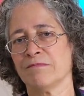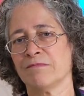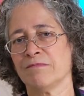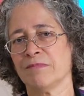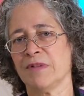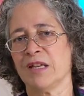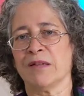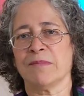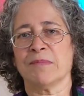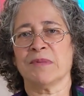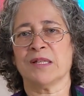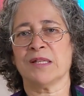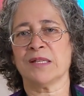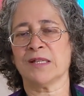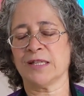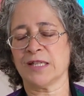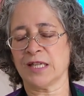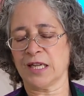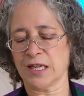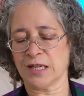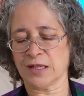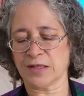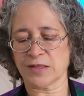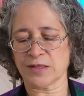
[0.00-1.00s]
make
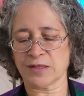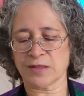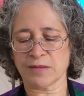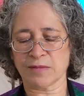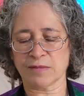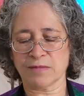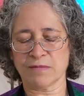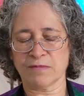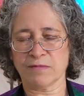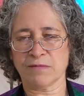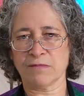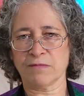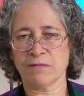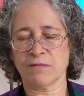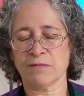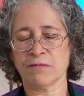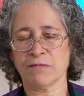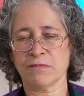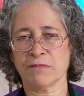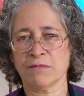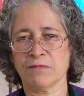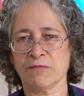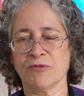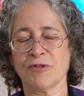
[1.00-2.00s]
mistakes,
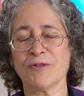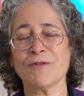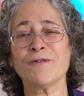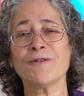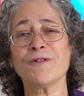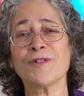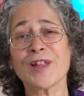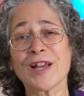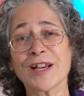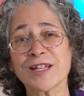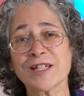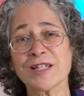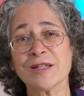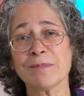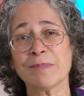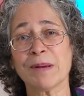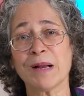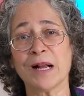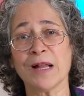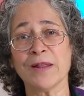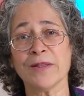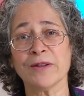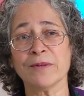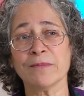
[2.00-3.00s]
reflect
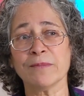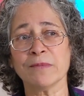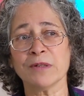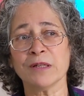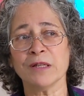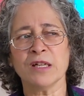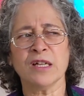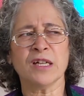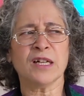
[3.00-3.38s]
upon them,